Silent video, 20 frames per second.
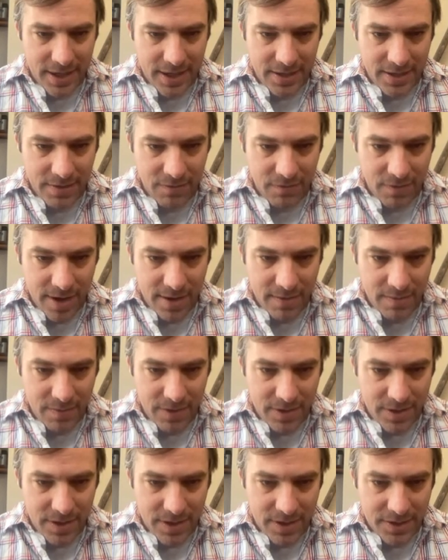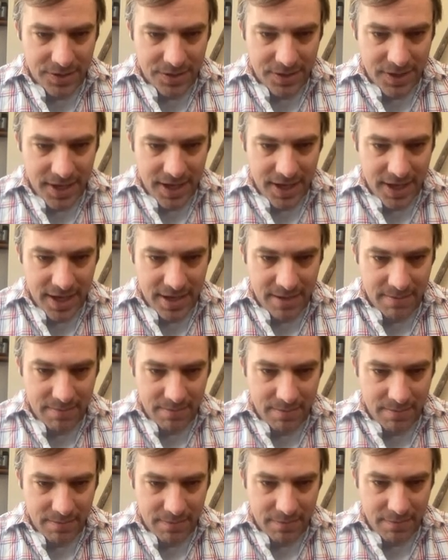and then right when this
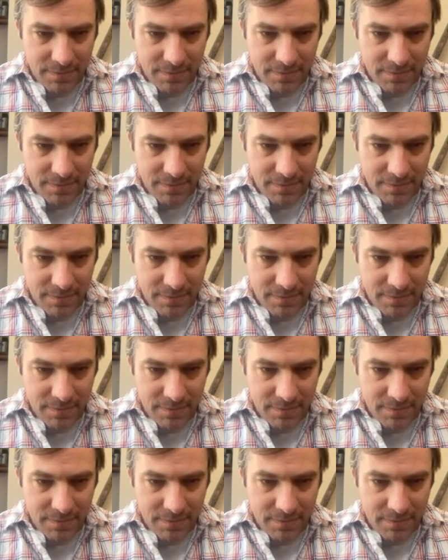came,